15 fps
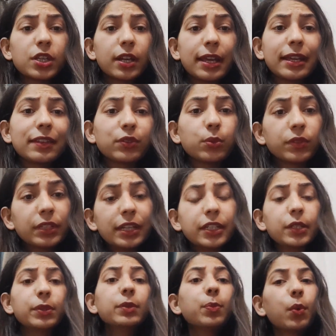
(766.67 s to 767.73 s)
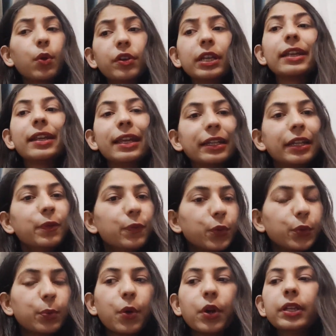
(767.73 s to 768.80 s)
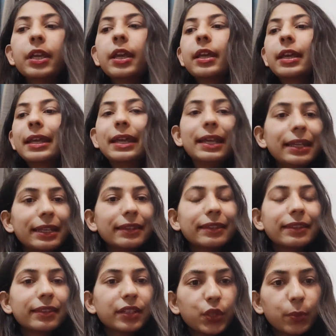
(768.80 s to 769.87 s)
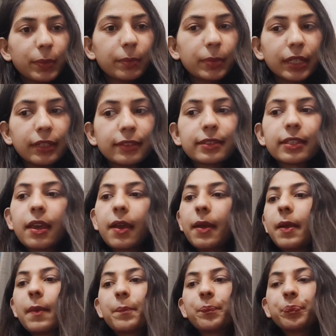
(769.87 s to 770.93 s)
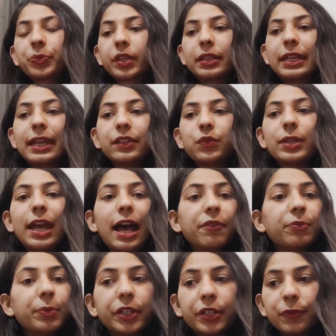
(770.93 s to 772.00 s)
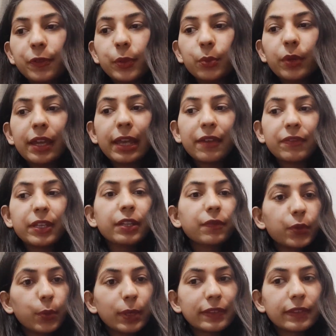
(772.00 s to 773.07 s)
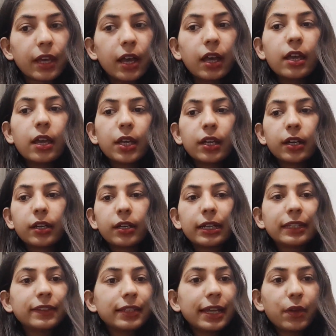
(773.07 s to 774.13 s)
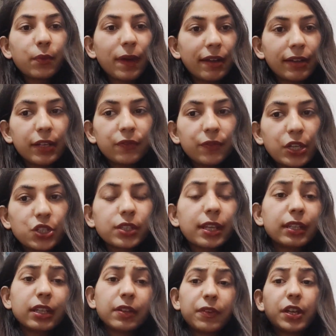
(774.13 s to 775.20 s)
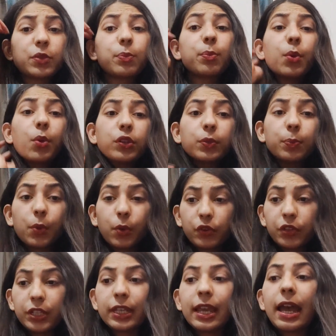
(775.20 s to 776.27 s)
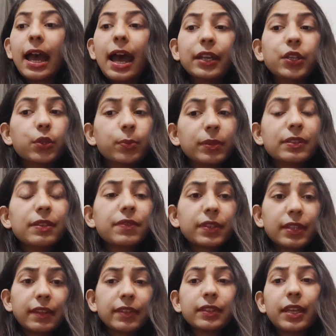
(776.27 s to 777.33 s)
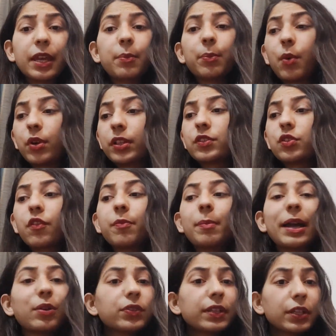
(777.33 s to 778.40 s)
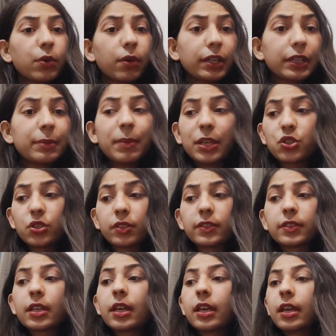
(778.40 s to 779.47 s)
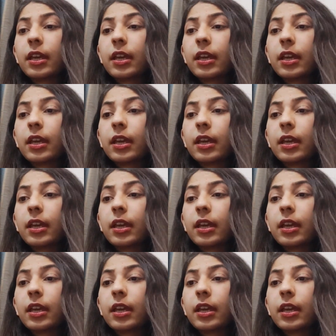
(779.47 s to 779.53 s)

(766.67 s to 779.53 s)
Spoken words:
are like associated with poultry-related foodborne illnesses in human beings. Next, we have bird flu, avian influenza. It's like a viral infection that can affect both poultry and humans, emphasizing the importance of biosecurity measures.